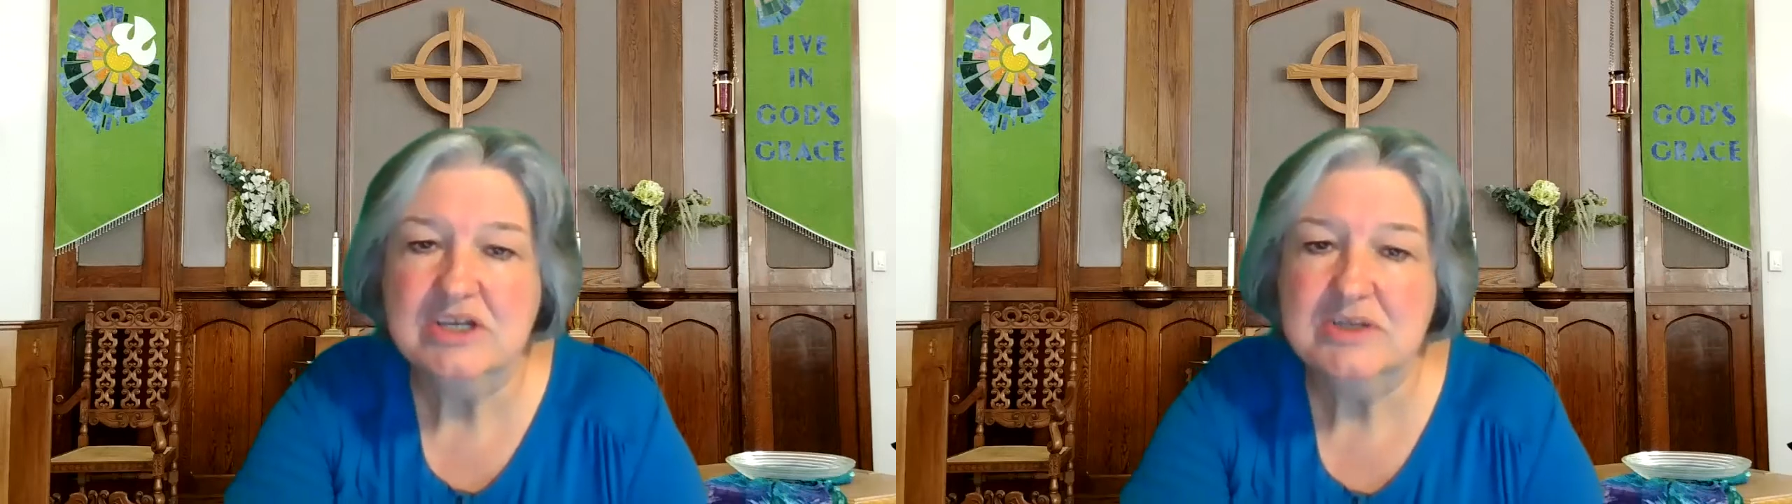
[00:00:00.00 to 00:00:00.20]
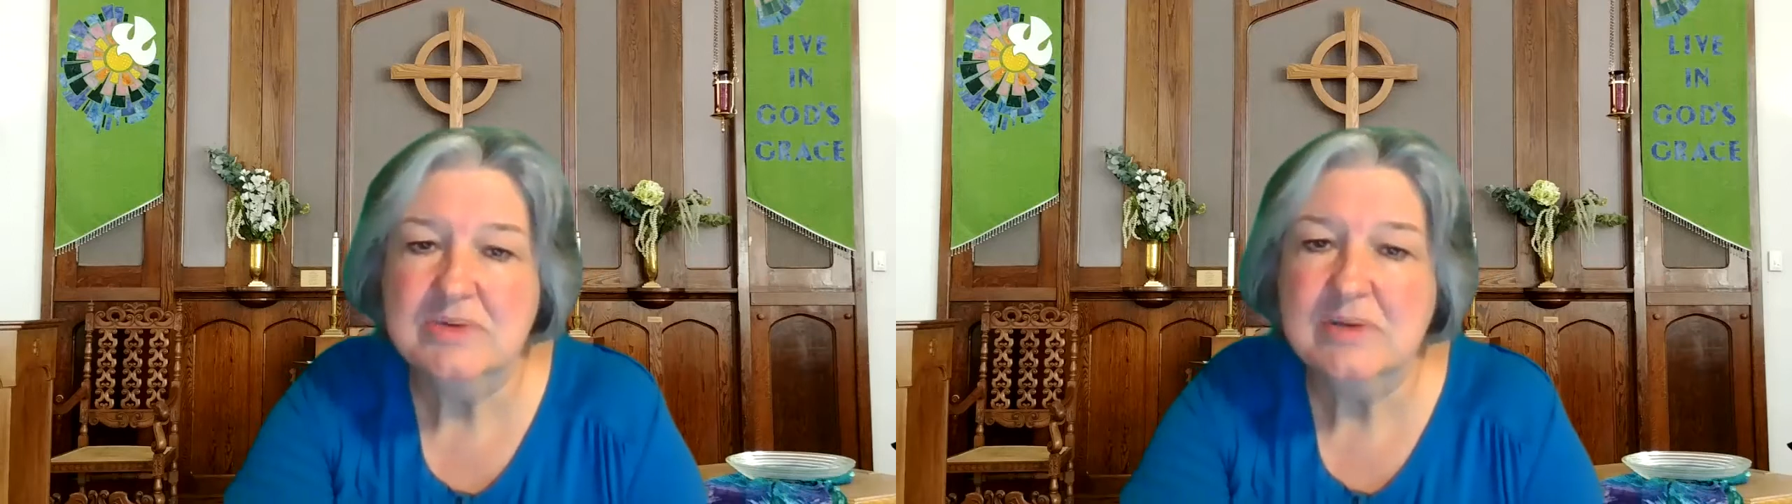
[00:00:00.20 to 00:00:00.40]

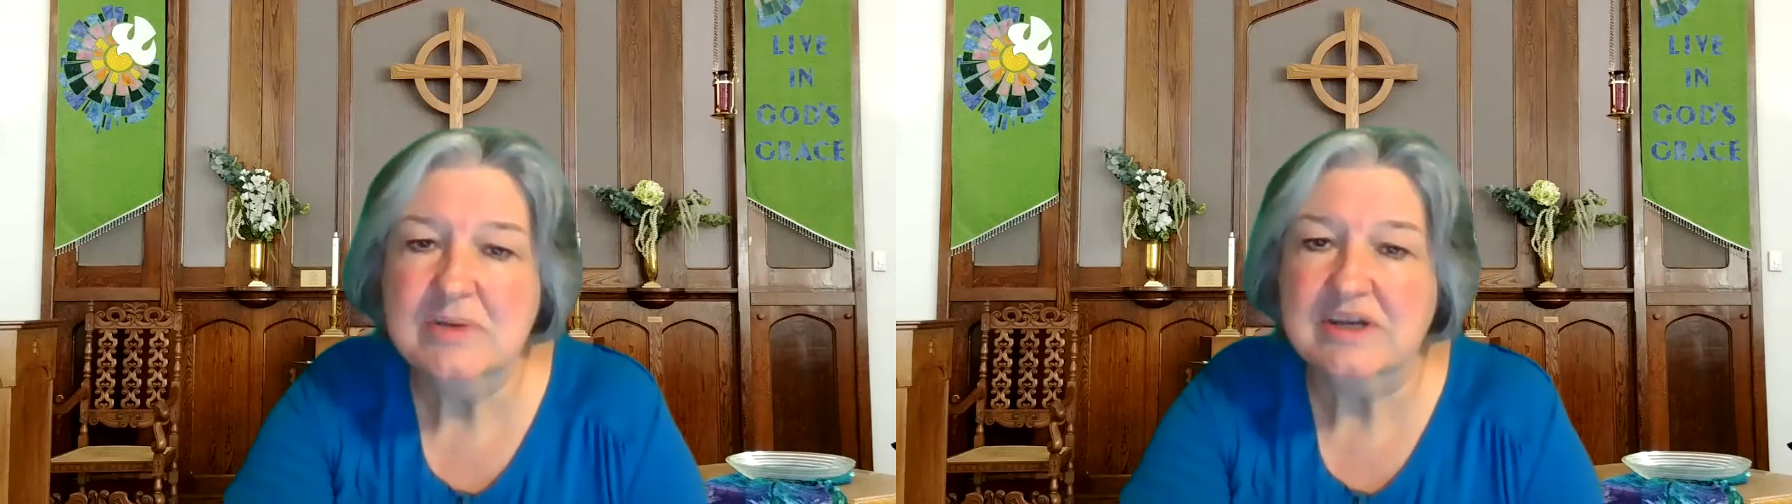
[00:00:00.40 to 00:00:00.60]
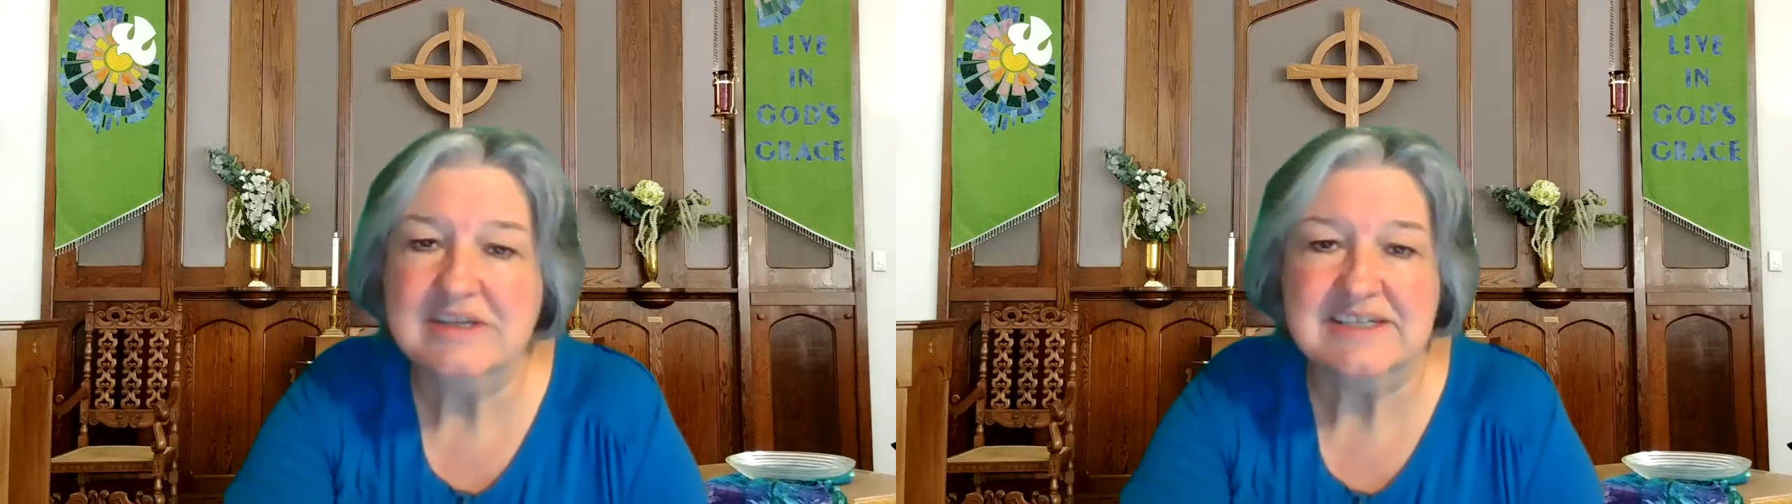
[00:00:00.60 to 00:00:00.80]
doing
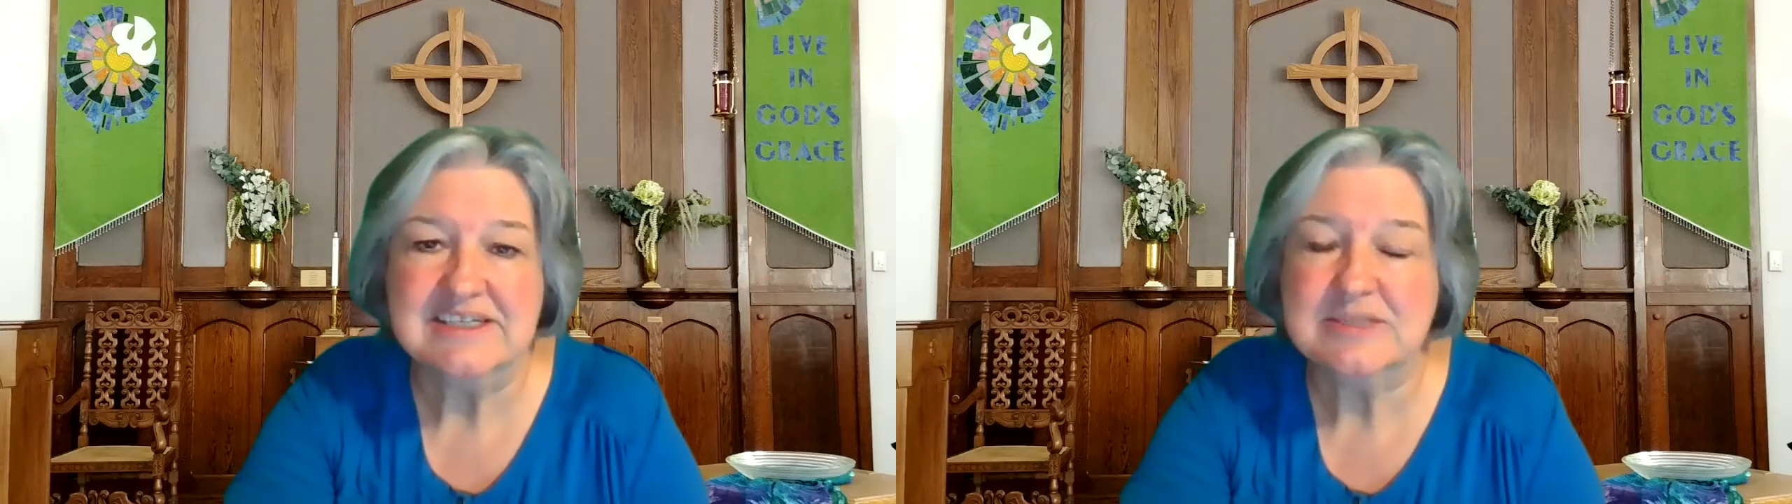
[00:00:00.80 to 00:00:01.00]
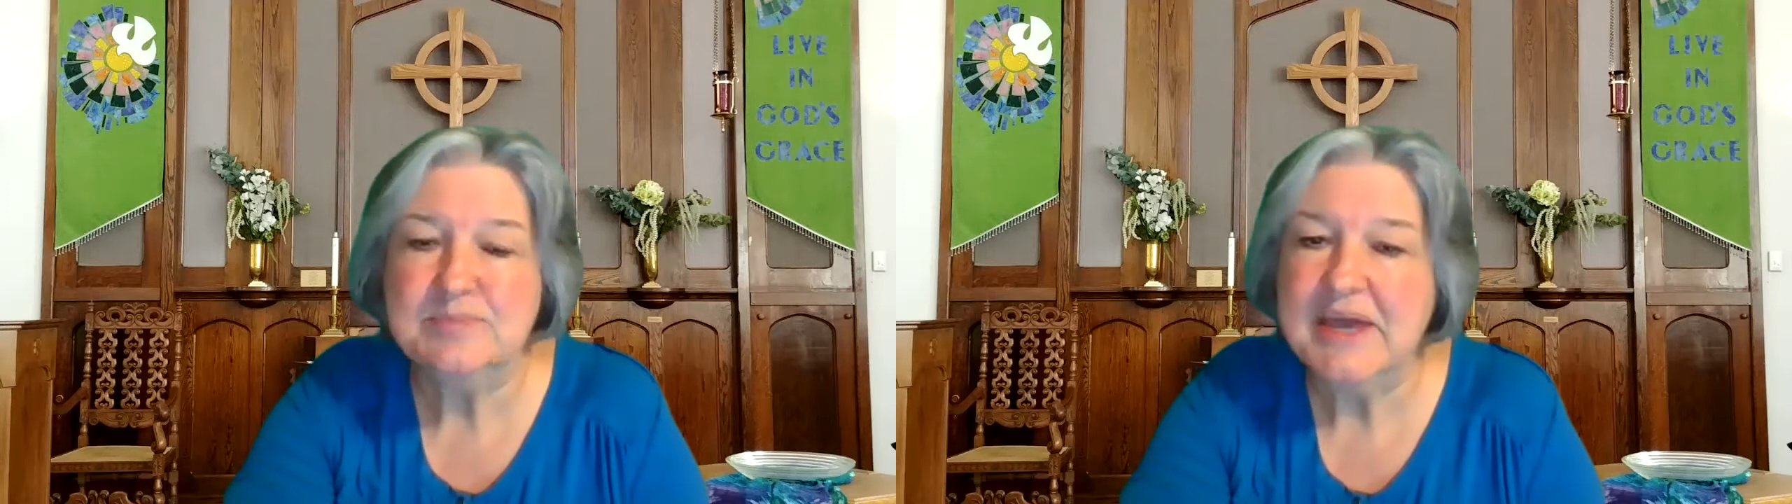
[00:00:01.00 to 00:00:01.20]
what is
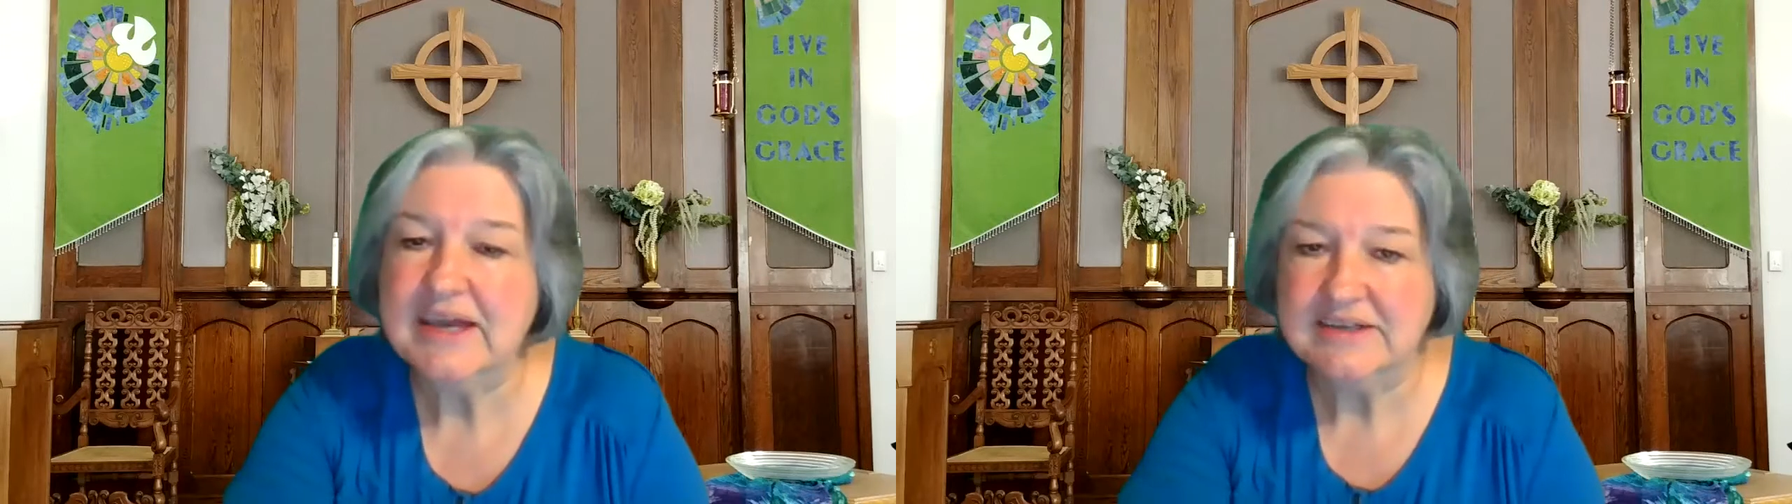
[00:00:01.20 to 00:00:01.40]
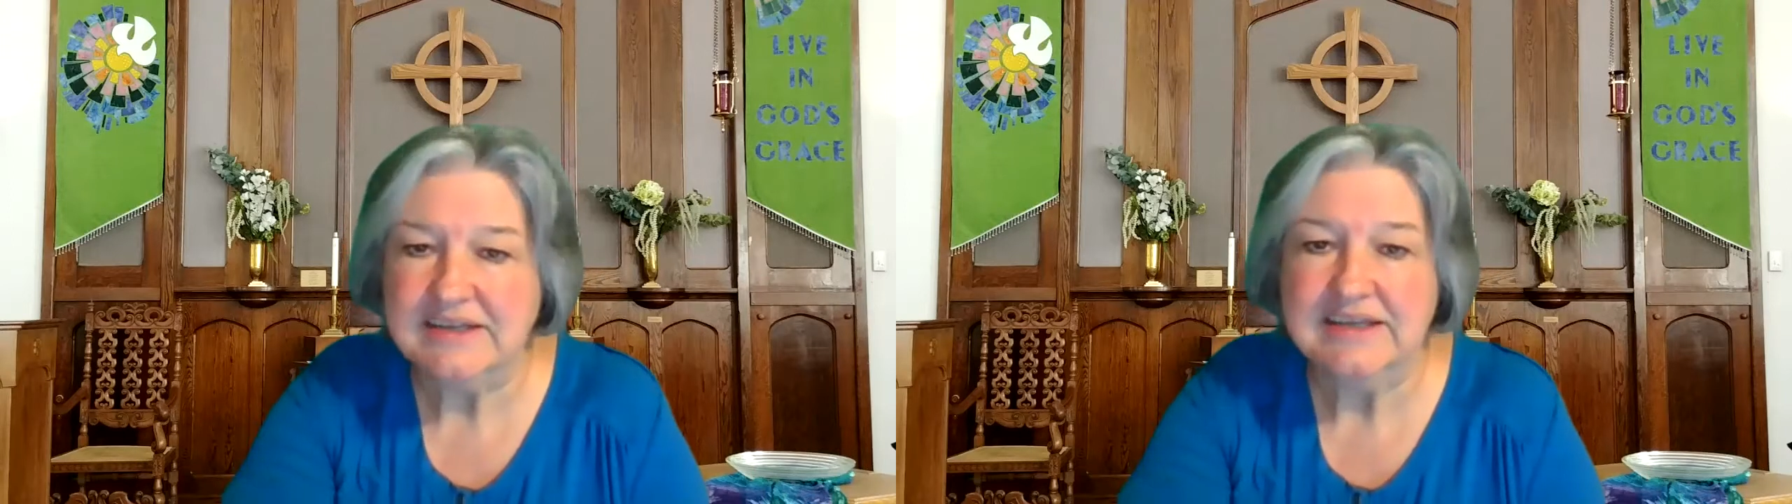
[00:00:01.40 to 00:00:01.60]

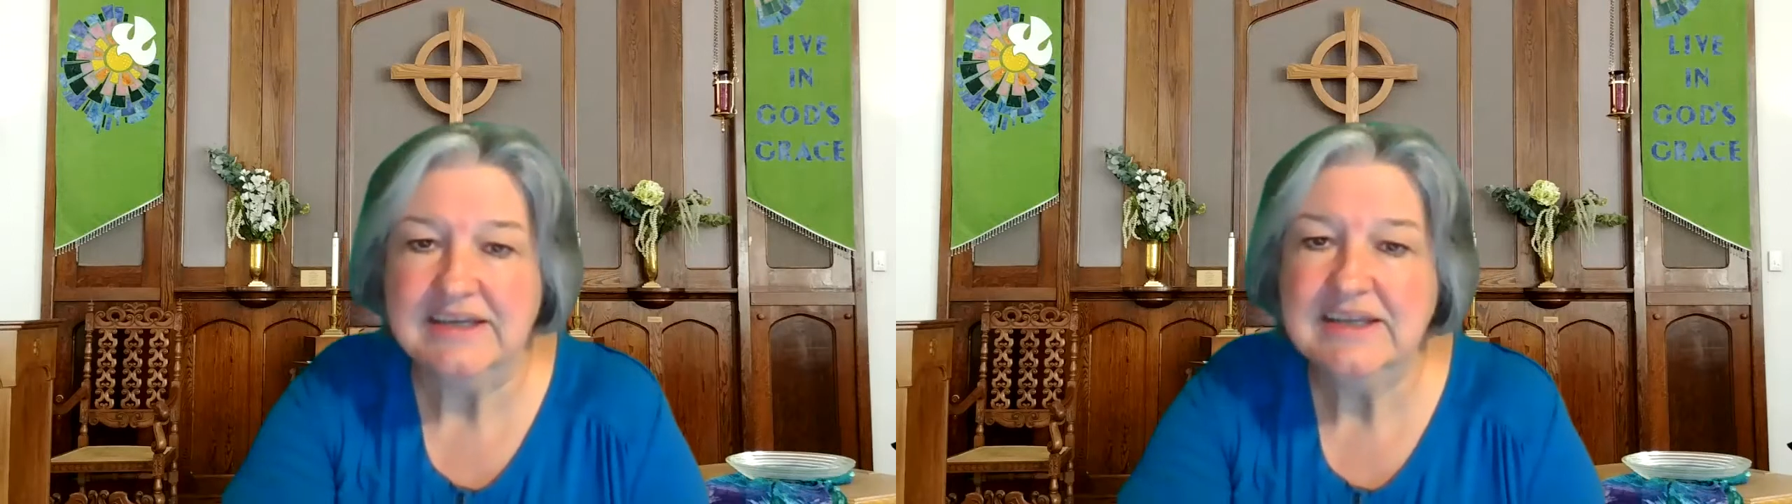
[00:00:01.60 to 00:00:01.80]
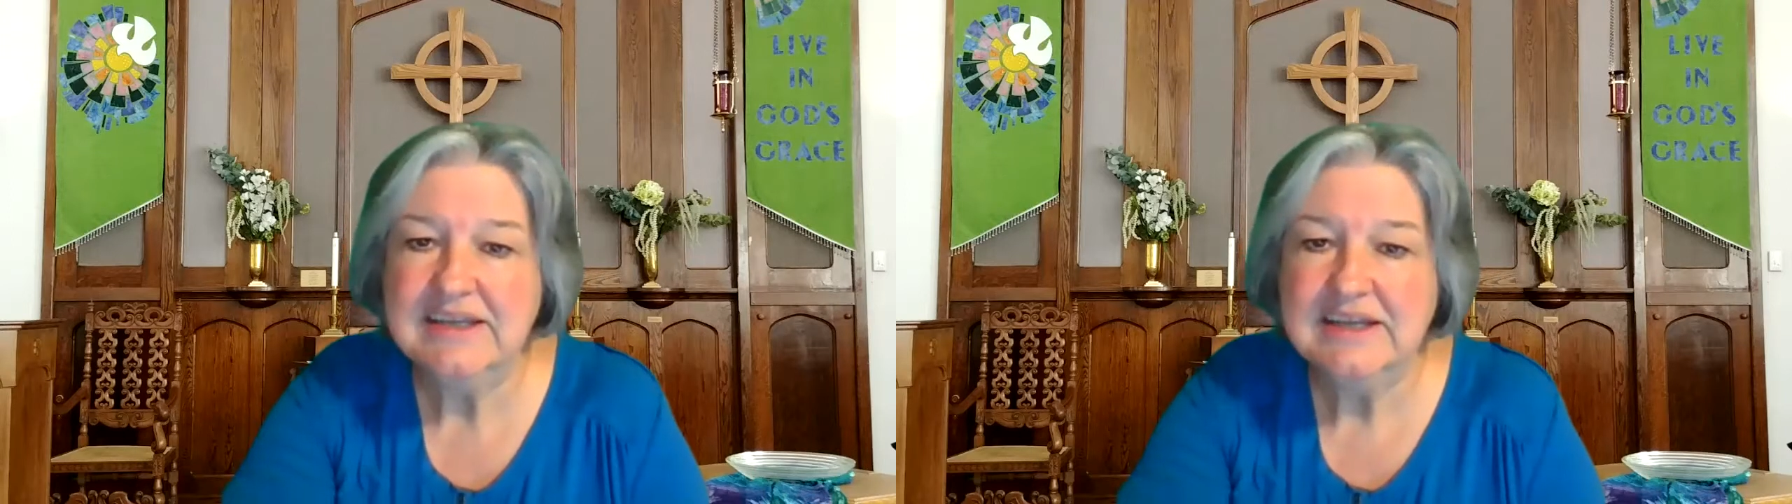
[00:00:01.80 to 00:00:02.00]

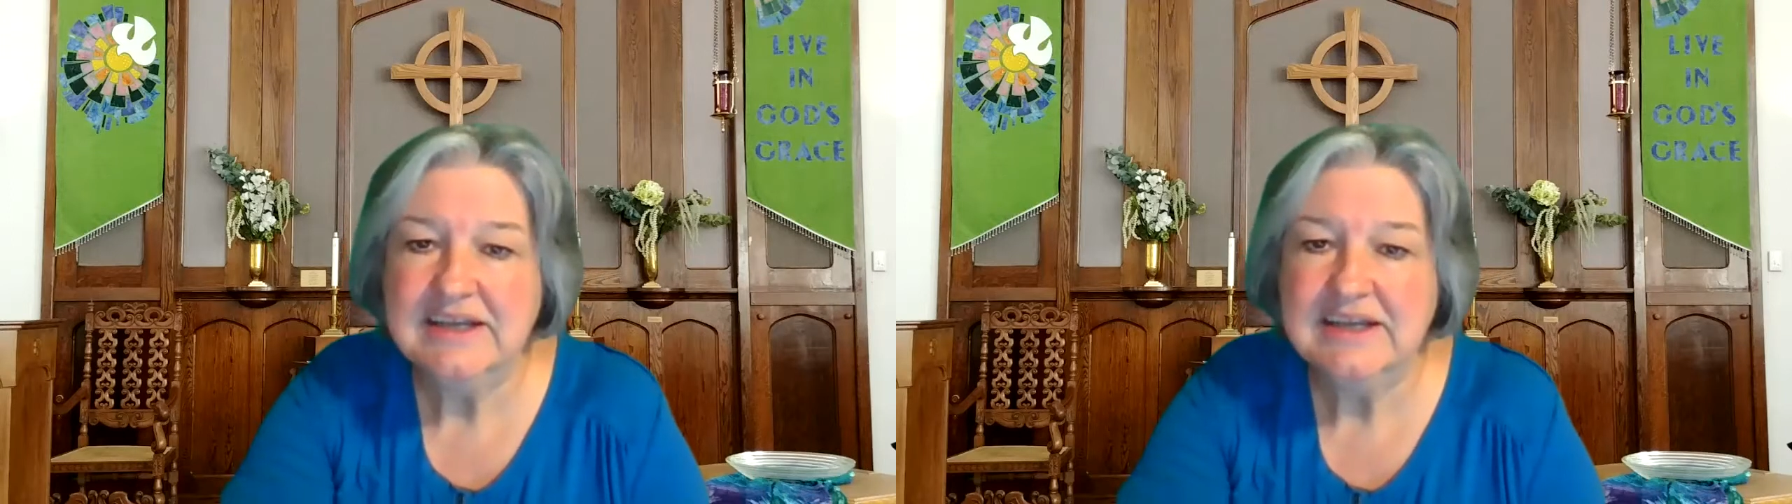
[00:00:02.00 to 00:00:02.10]
expected,